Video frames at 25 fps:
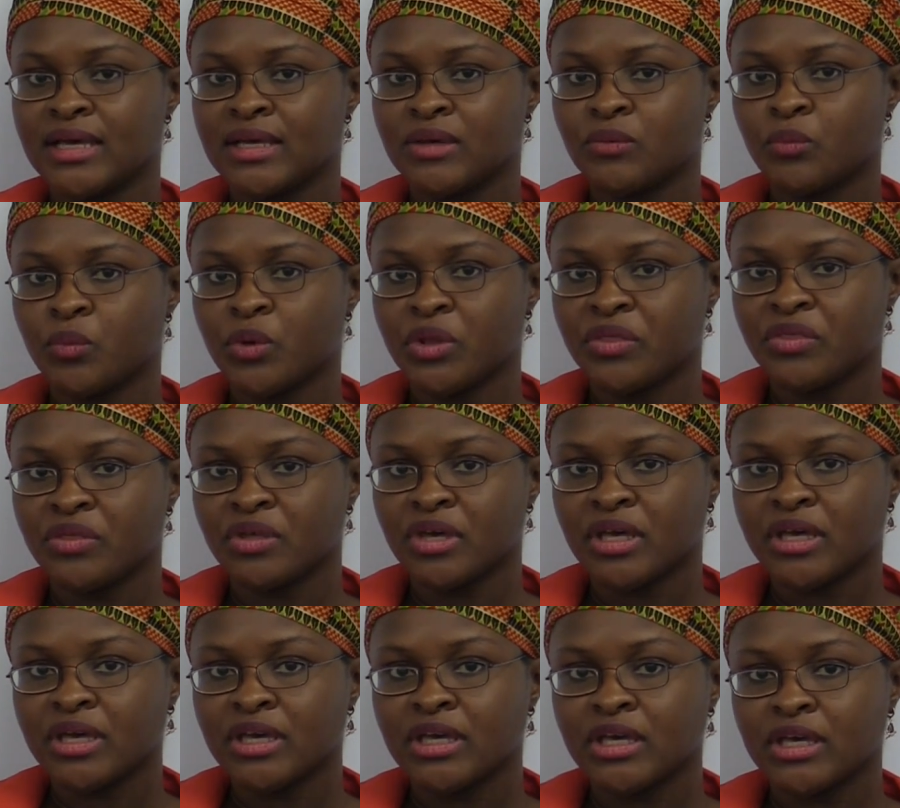with
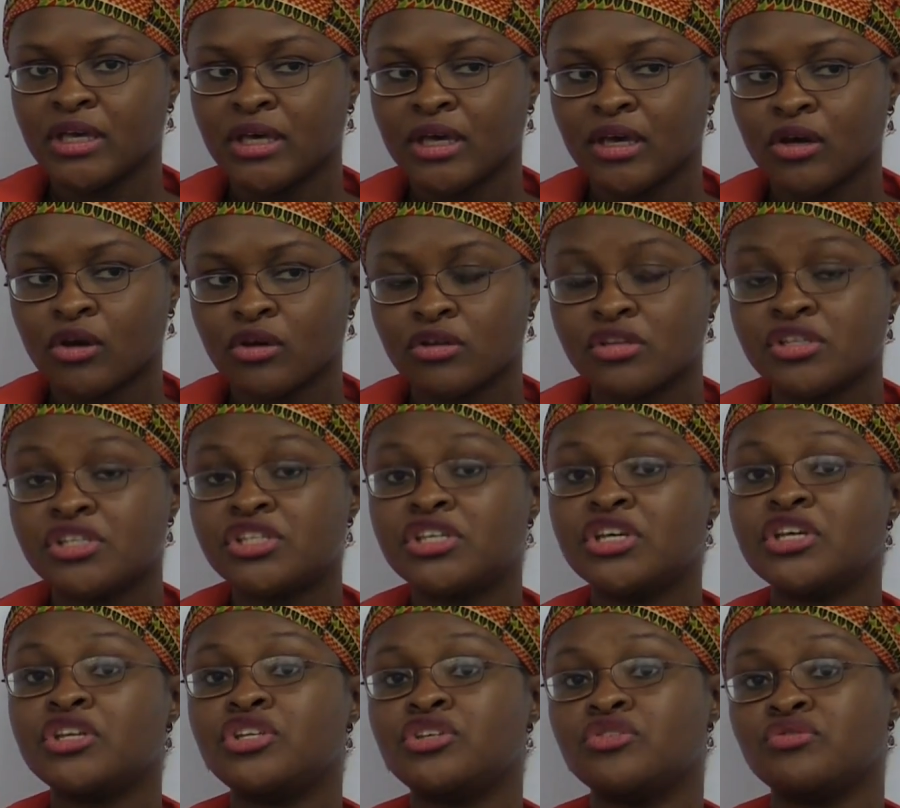the
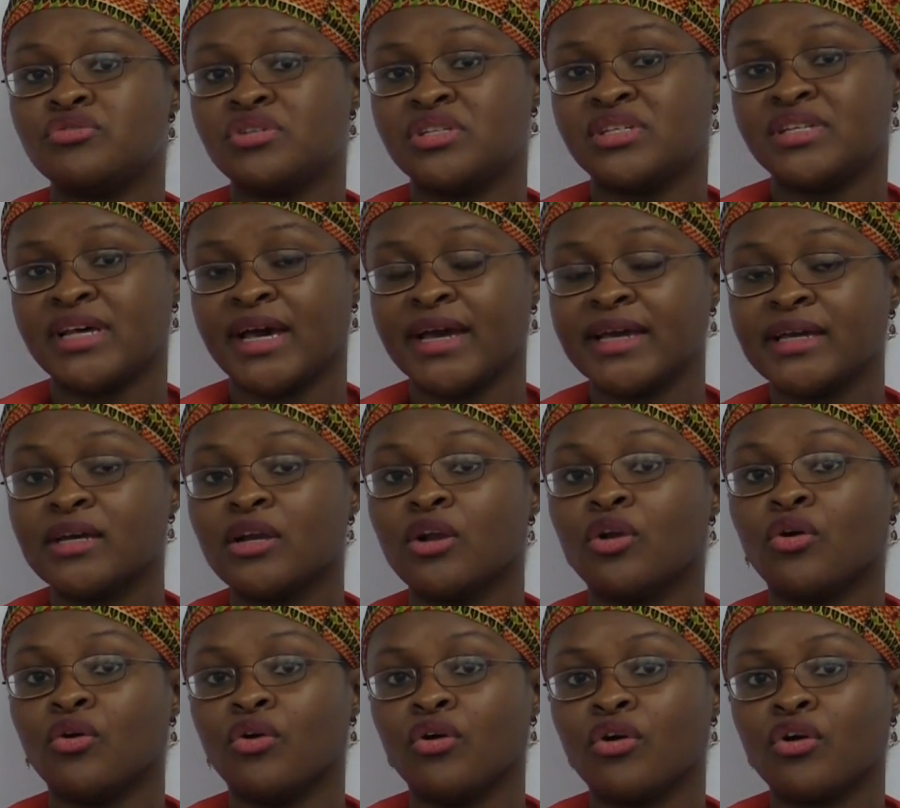continued
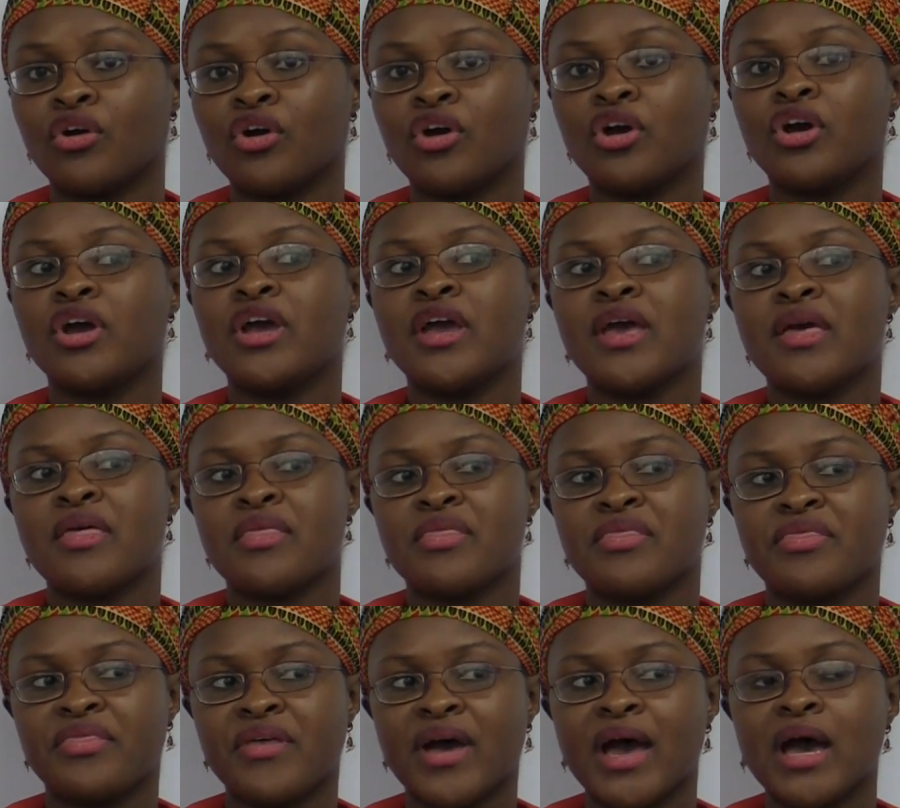dialogue,
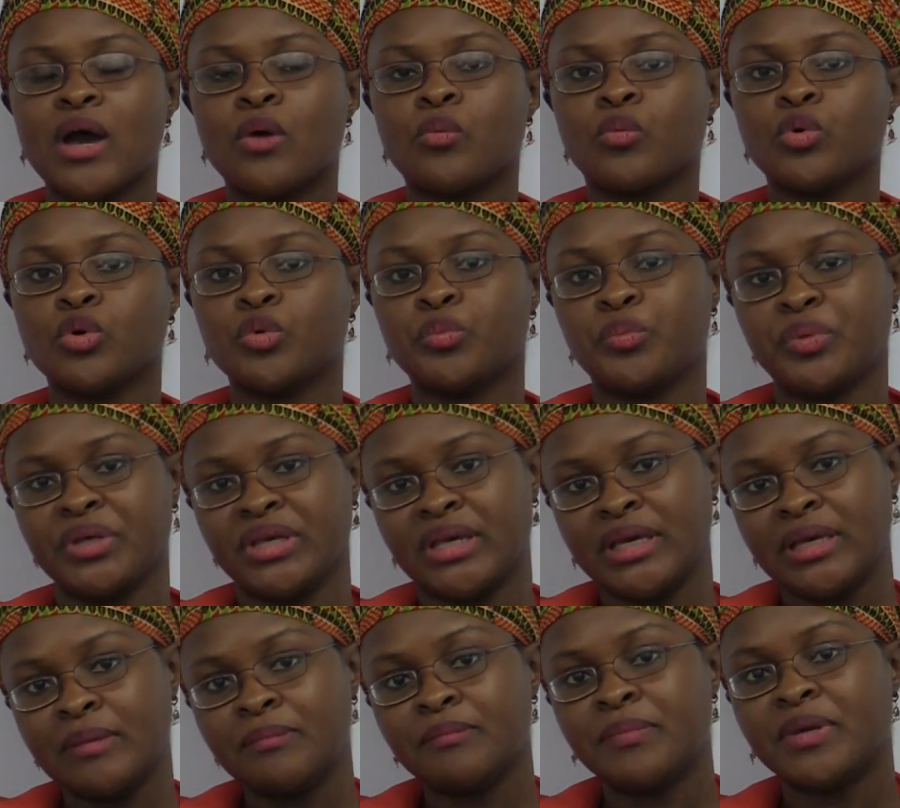that will be
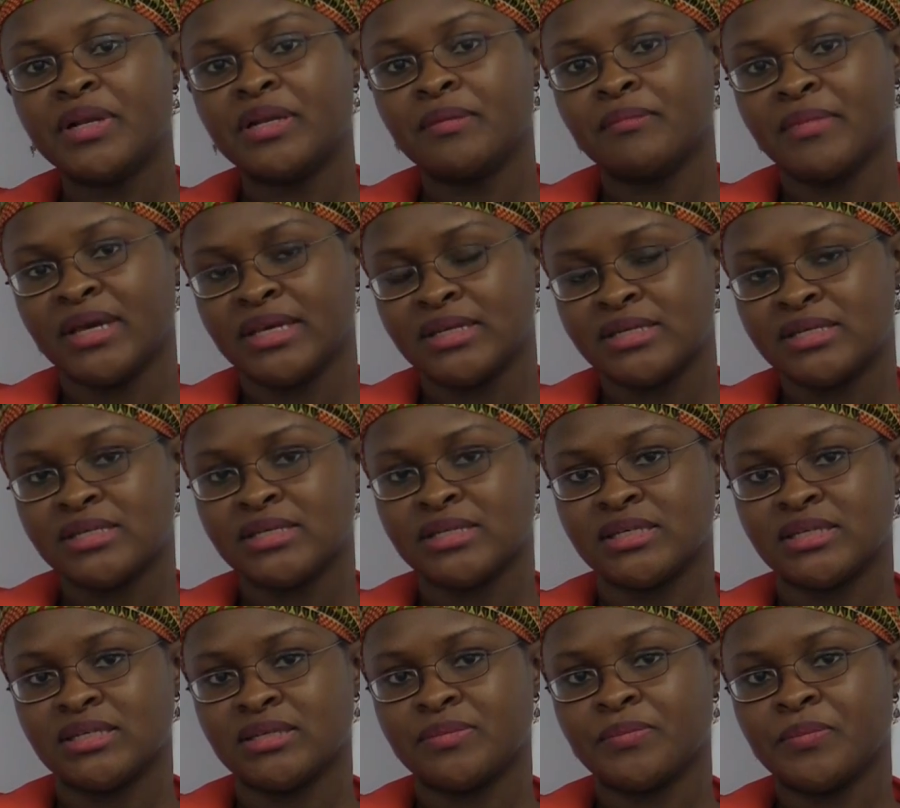
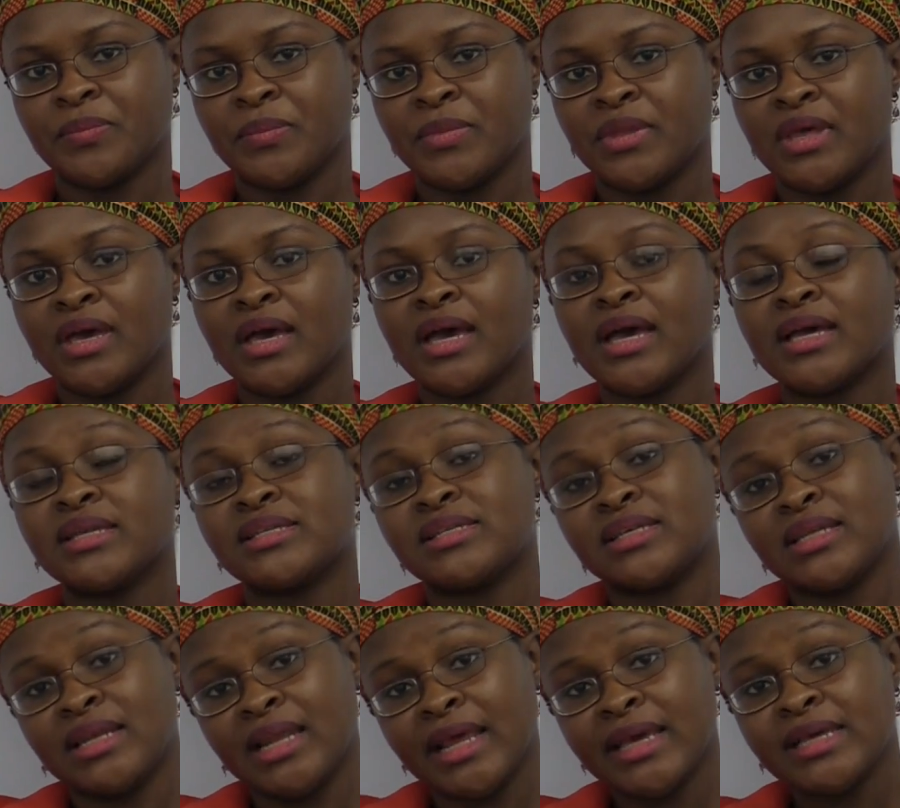implemented
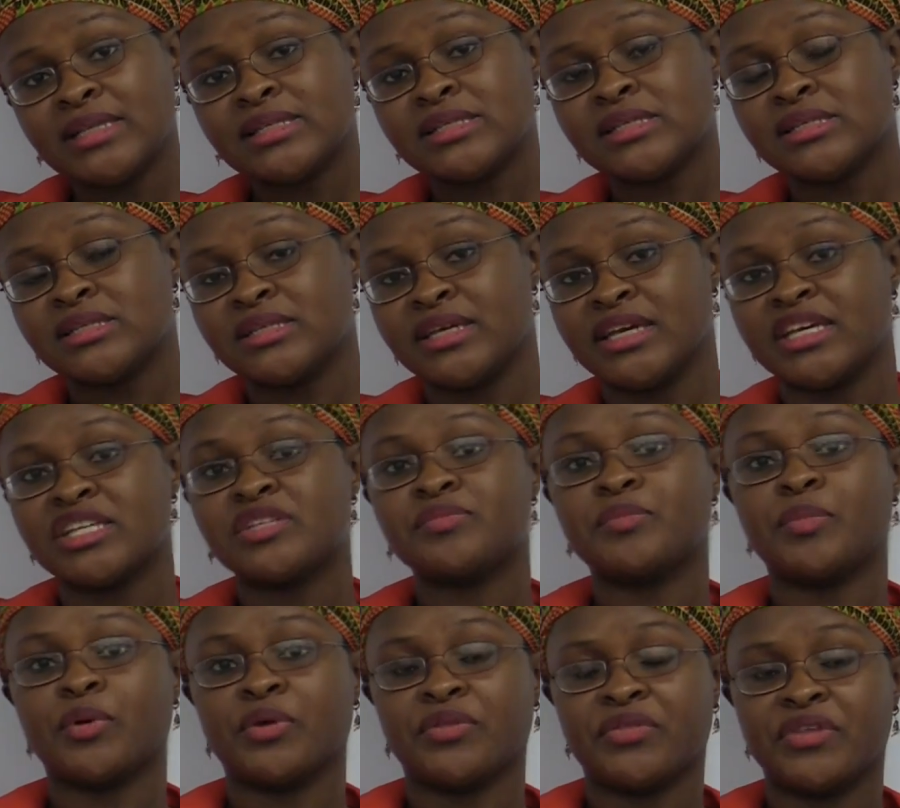at a later
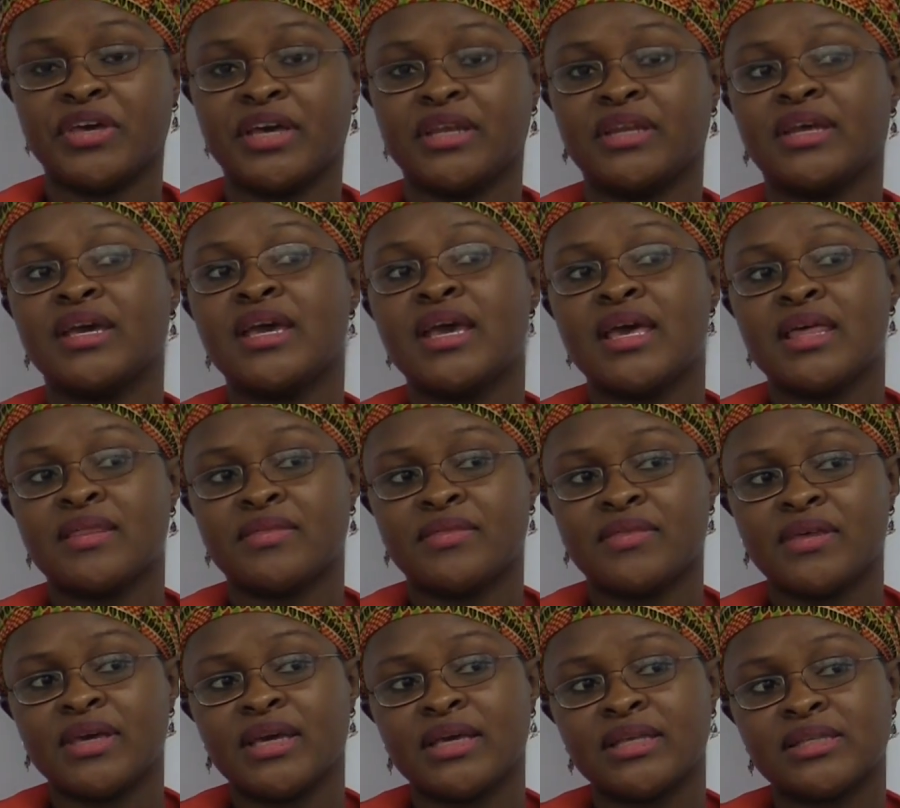date. But then
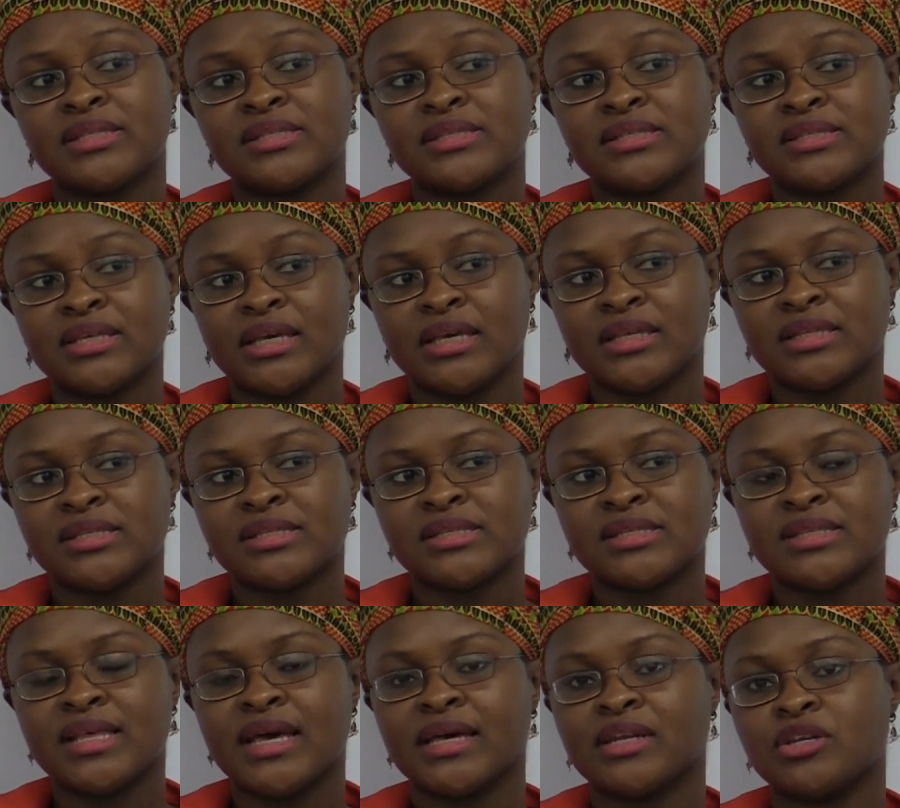
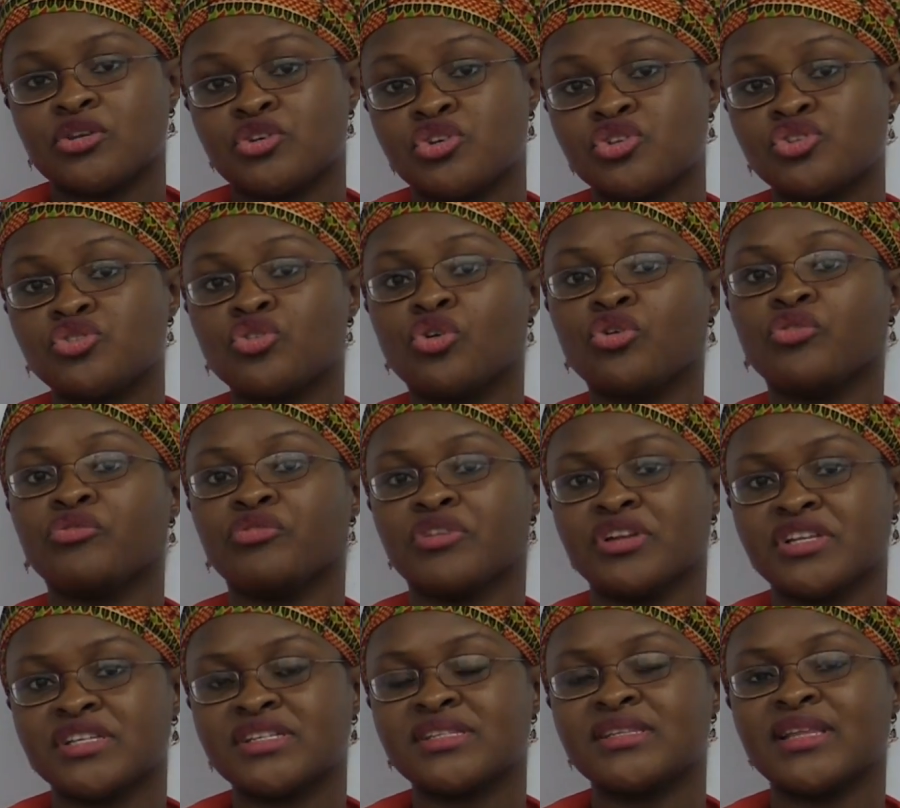it's that
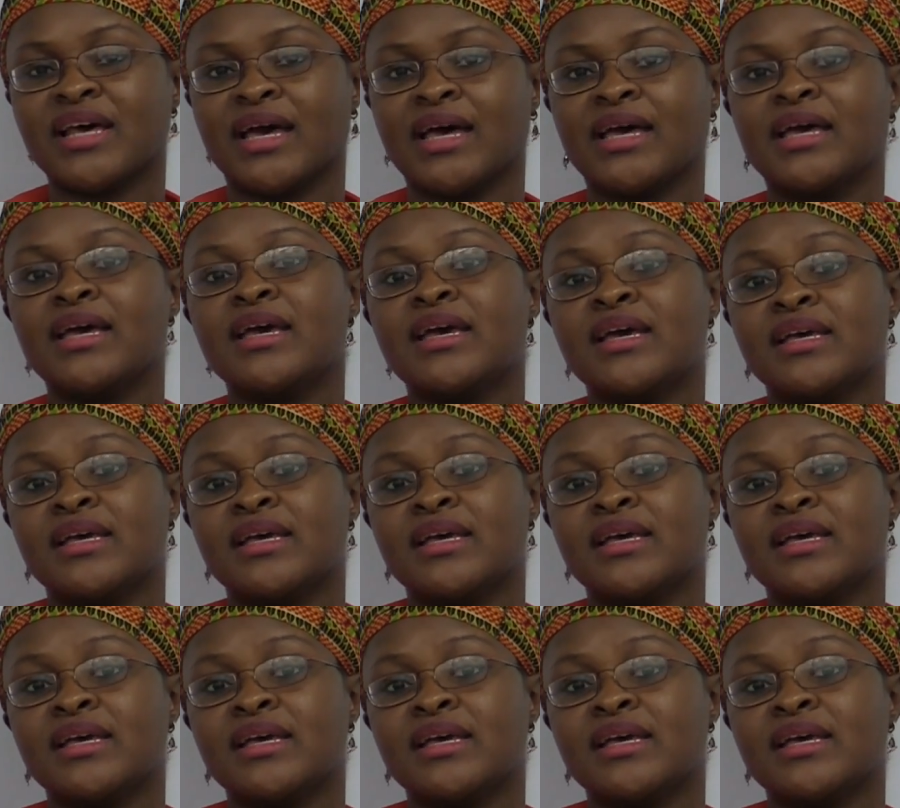assurance that